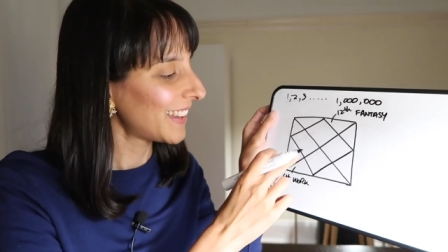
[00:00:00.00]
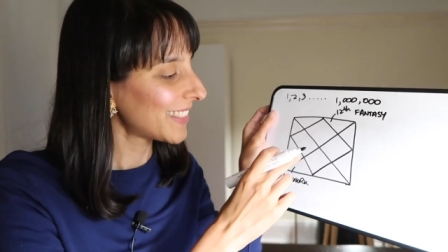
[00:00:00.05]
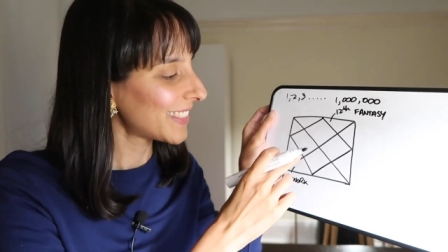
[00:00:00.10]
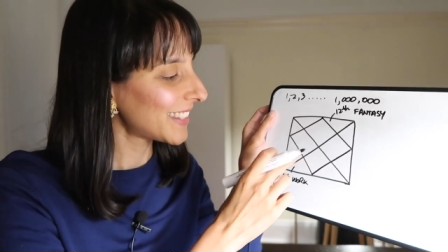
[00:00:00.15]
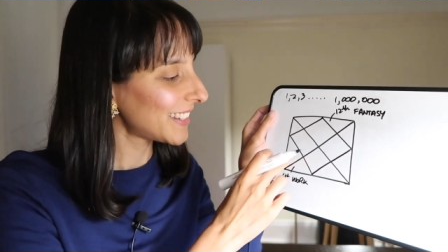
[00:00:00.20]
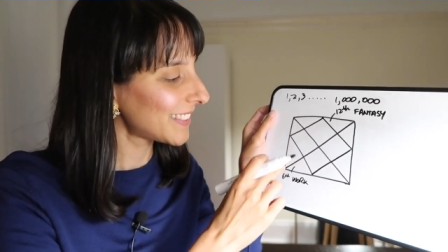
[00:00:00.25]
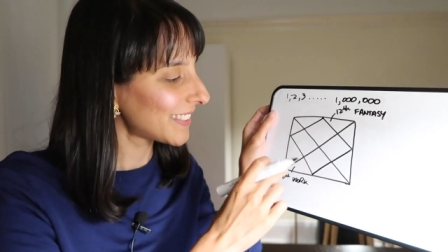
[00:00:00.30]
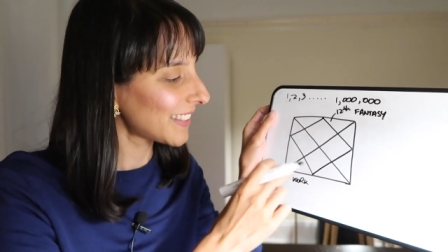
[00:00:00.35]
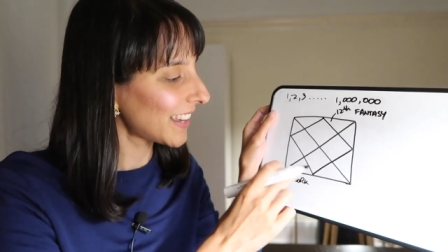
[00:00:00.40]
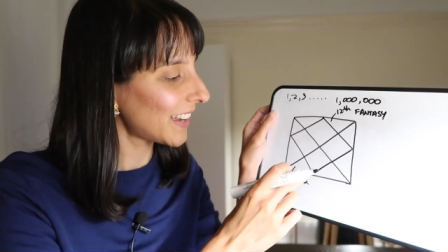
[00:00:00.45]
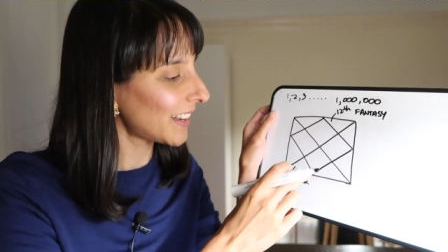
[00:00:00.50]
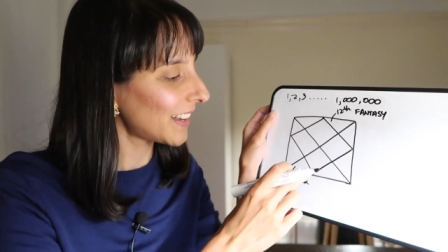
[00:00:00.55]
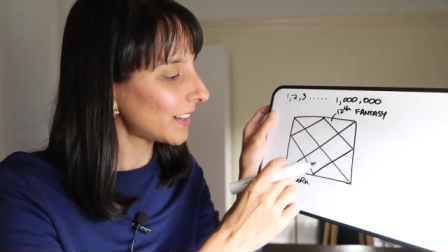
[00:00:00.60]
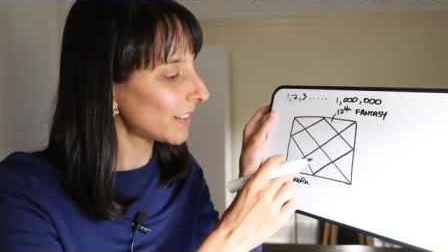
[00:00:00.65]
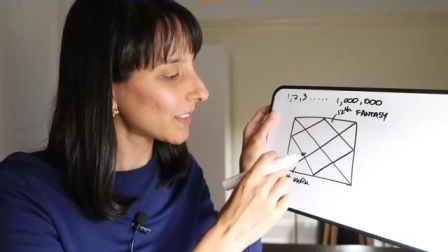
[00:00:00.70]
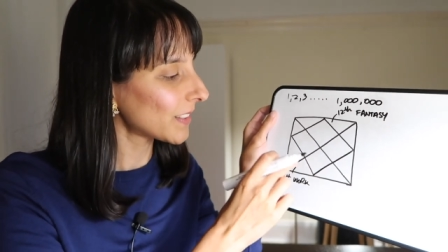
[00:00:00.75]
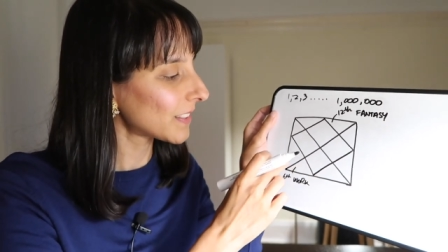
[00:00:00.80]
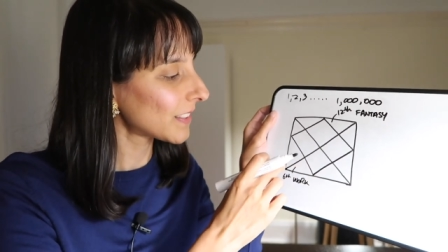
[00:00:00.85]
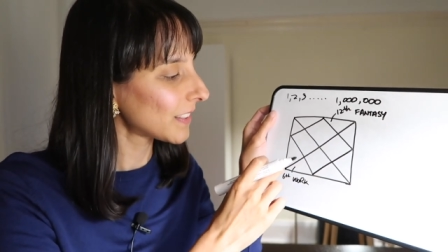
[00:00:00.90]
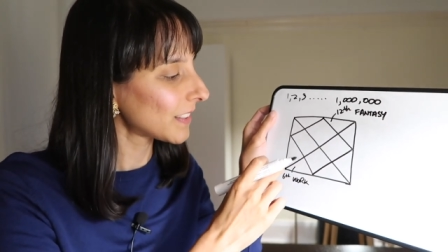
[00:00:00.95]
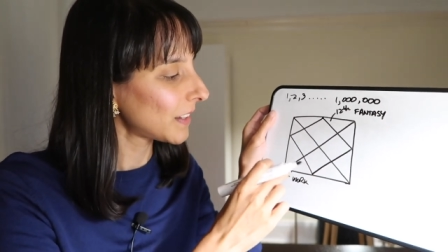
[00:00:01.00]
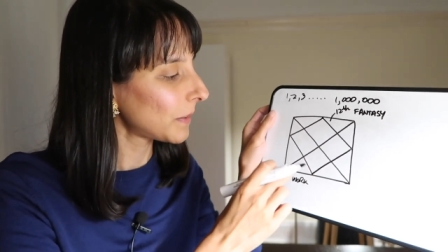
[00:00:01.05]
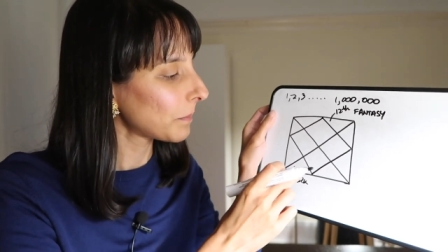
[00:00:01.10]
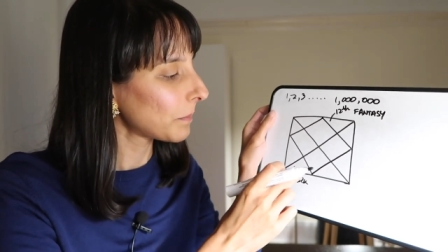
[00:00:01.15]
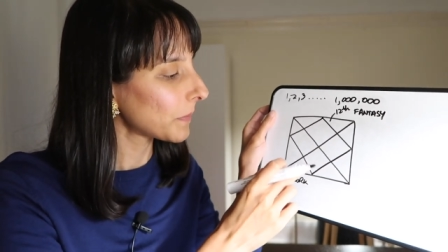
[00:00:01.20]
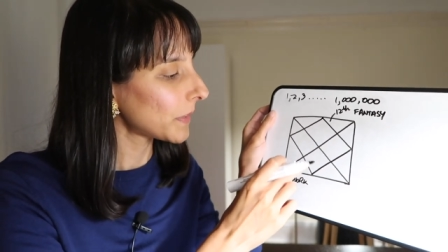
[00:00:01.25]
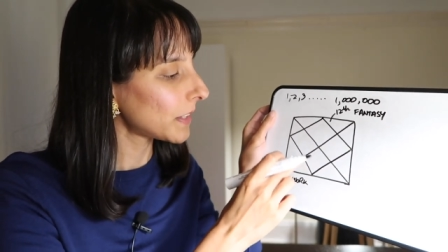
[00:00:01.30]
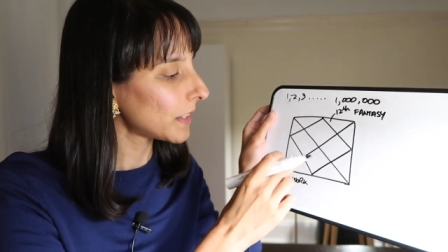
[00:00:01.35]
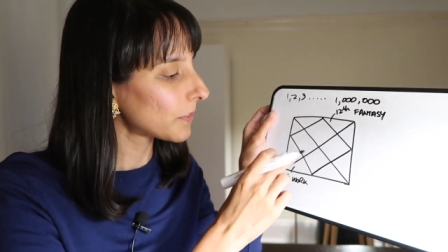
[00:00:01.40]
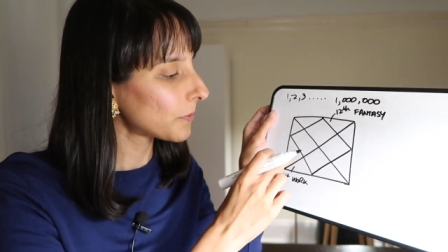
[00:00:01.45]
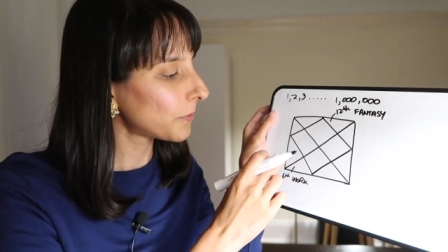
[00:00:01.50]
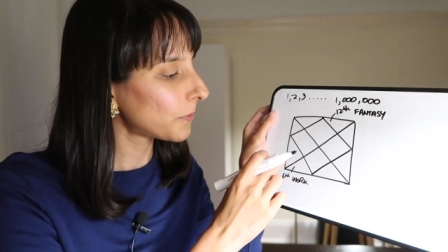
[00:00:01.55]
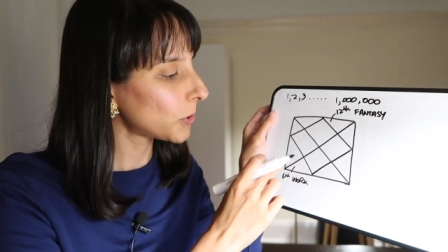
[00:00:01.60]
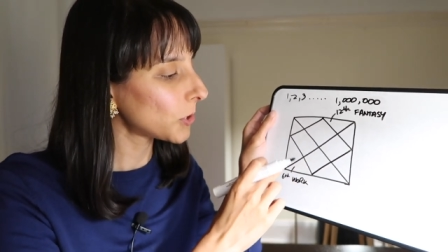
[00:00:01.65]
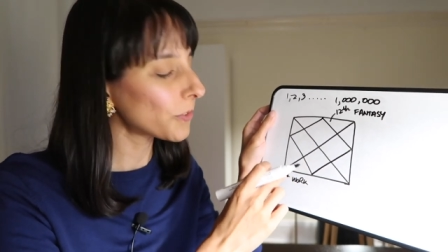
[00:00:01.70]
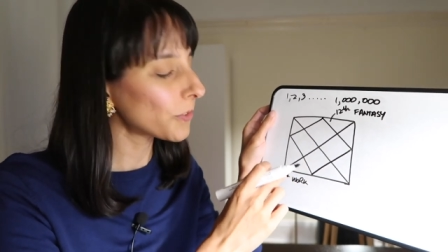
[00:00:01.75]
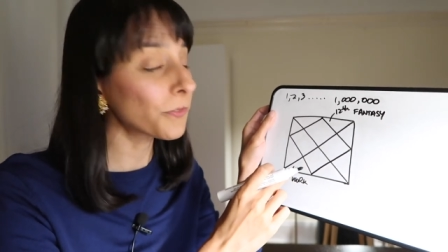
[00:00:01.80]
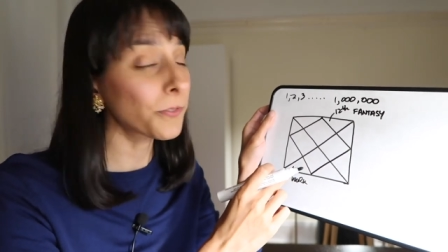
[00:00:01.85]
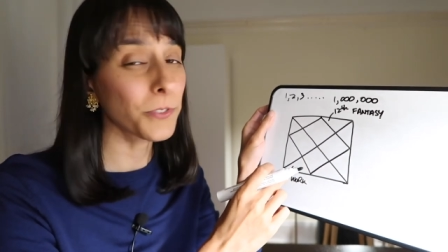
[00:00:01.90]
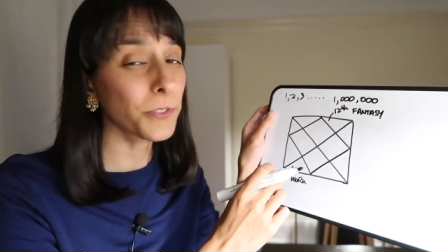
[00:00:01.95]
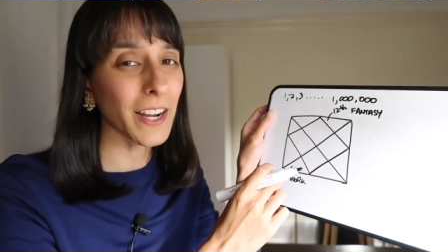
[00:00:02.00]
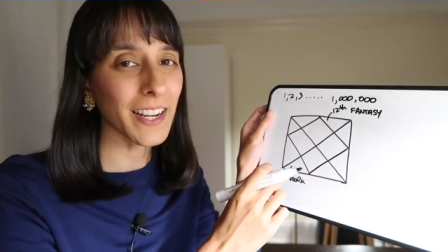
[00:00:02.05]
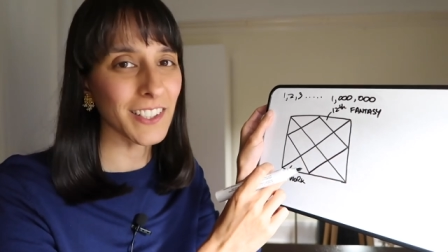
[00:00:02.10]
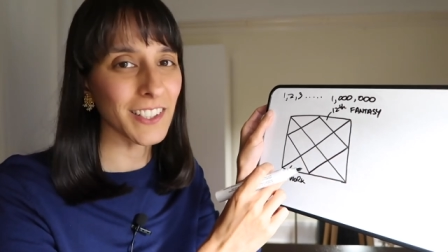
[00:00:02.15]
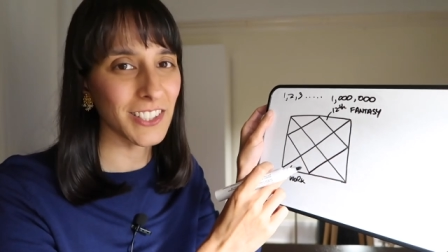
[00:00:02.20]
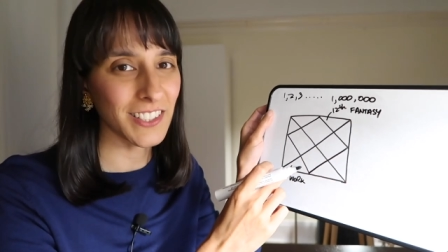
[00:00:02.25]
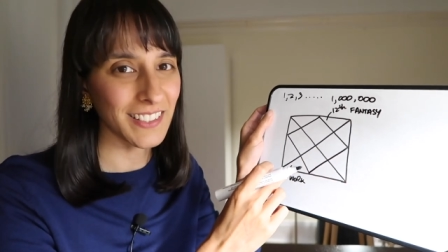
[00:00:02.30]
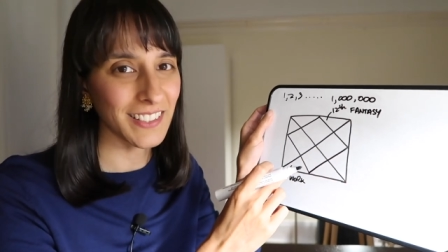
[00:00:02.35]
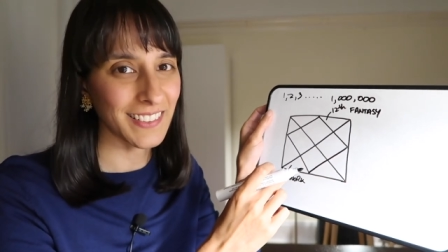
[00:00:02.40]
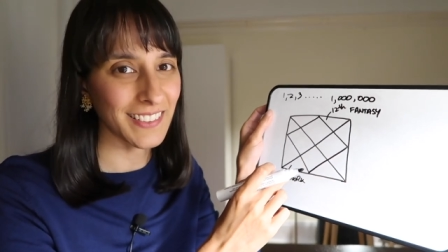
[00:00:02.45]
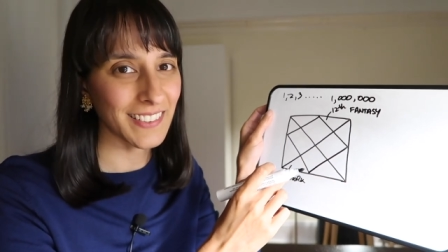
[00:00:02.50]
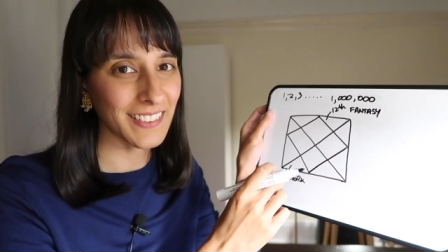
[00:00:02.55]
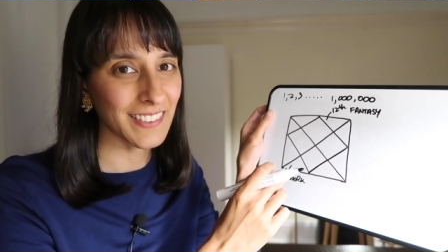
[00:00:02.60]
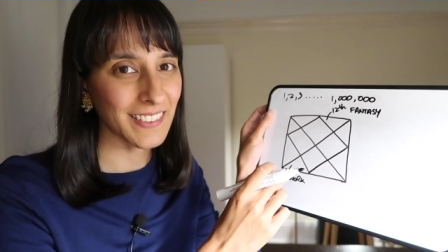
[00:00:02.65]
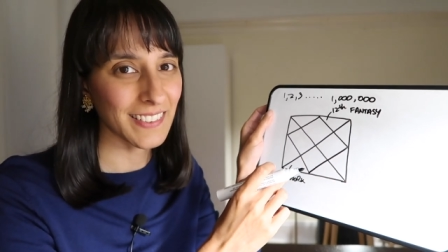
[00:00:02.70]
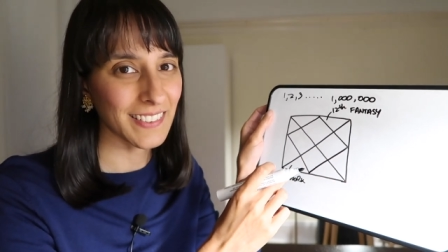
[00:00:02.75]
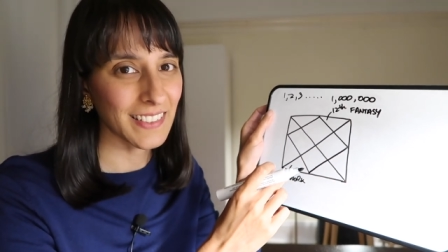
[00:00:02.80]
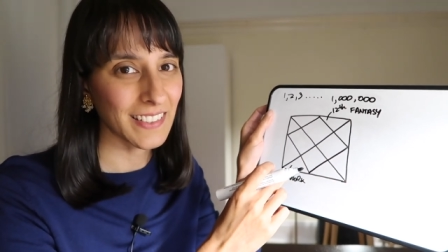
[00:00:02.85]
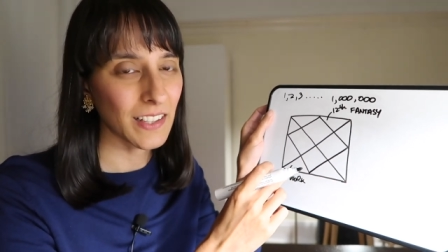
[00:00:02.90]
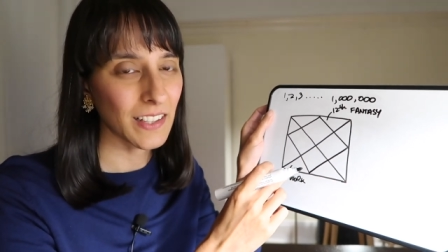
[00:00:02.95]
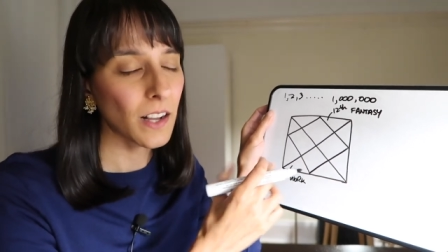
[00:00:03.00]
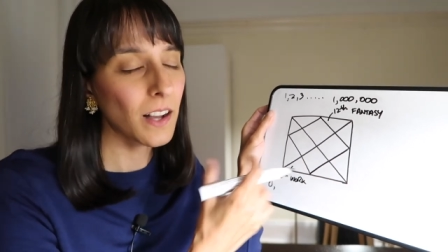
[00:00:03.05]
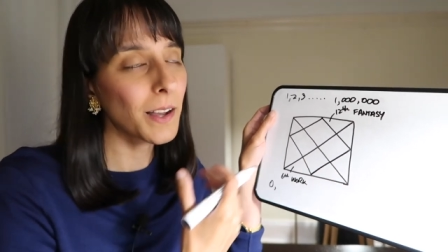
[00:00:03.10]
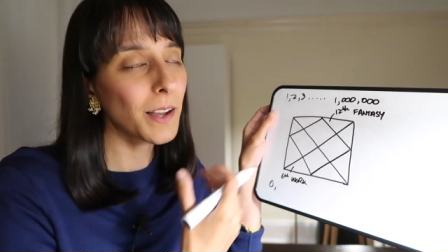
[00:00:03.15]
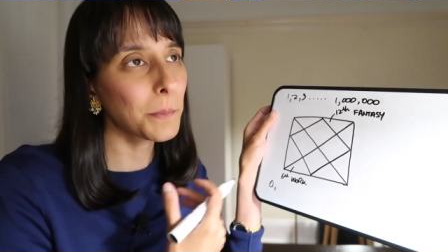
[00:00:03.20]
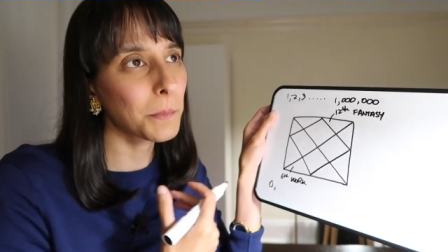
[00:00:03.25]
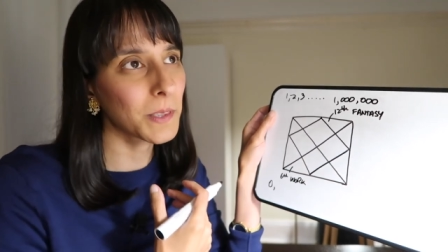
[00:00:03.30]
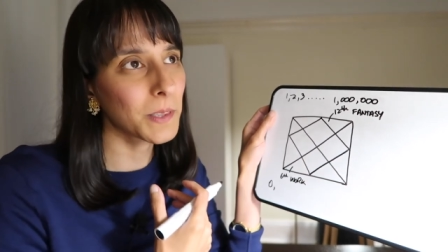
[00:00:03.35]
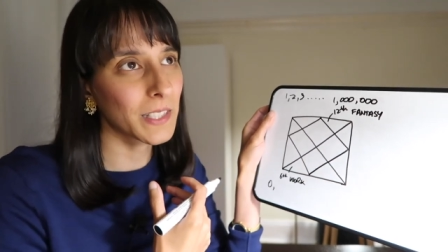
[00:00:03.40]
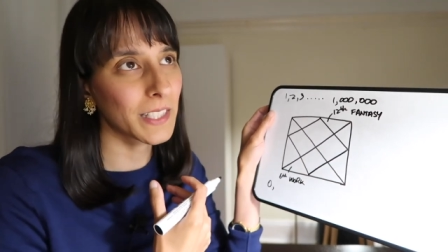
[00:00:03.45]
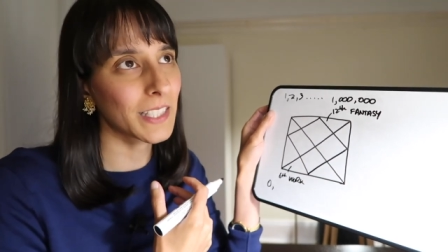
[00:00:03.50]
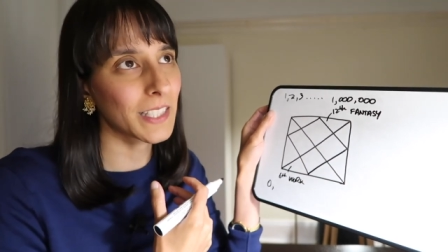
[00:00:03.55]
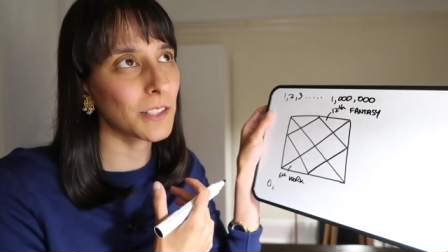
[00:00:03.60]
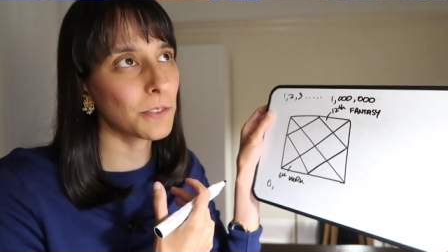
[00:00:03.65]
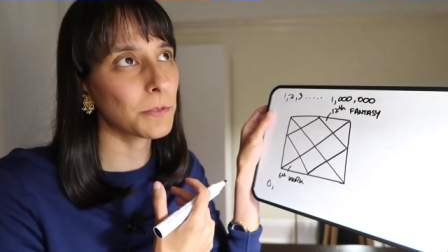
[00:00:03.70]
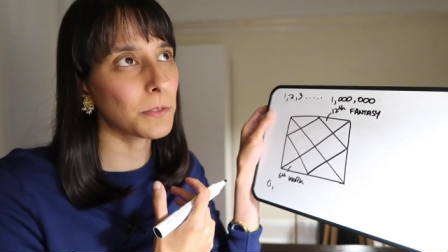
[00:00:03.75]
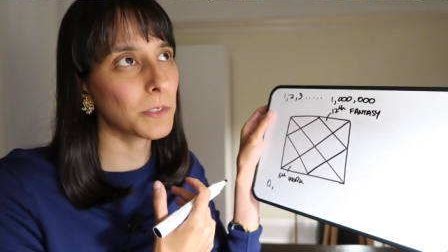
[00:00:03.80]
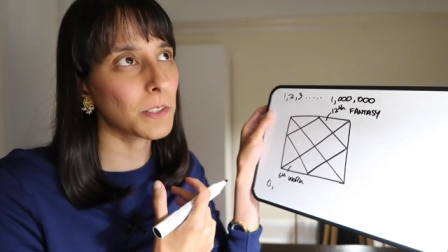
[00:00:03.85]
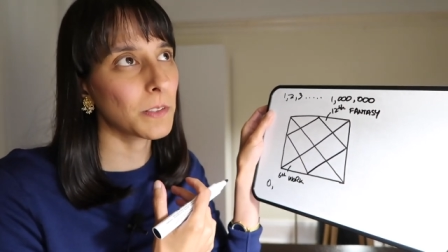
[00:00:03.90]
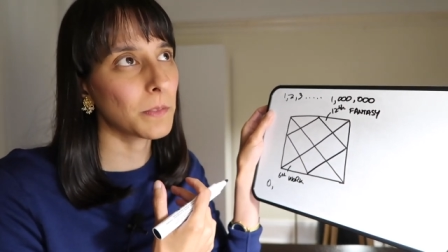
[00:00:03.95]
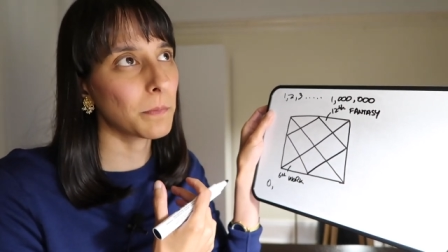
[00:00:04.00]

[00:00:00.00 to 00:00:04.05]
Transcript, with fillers: This house is full of fractions. I believe